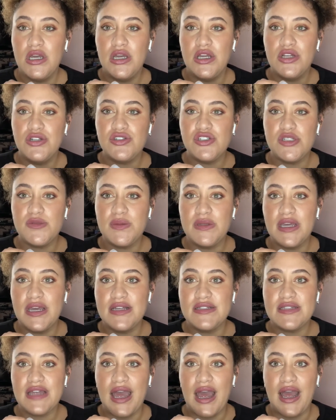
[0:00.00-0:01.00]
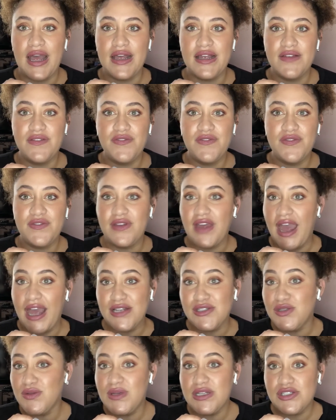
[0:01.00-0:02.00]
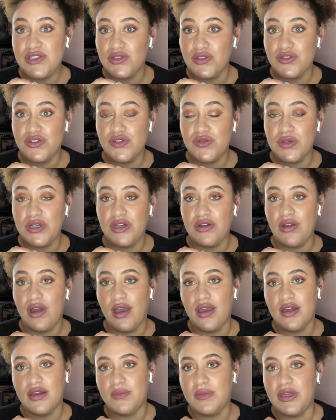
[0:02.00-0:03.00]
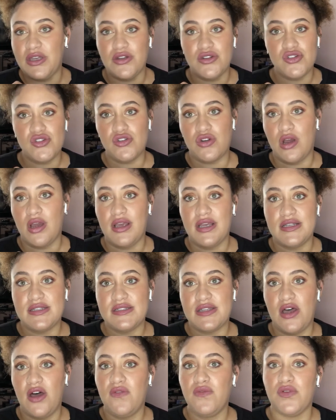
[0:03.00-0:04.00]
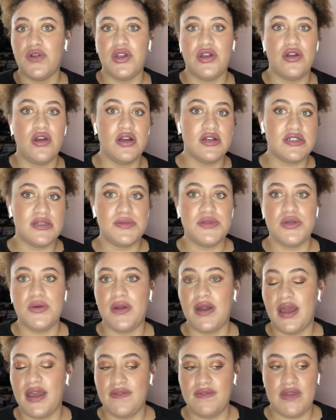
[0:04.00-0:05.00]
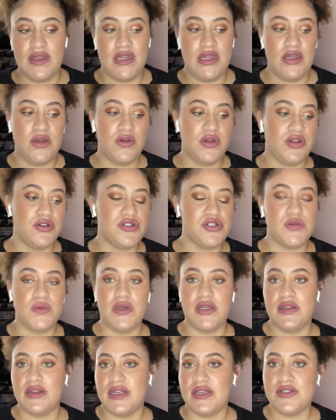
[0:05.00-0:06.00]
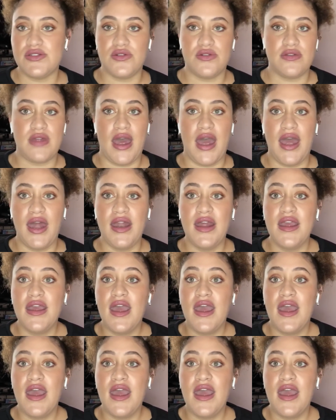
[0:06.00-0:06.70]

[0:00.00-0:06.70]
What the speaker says: just because as you get surgery, you're not going to be your strongest self, or you're hooked up to an IV, or you're doing this or that.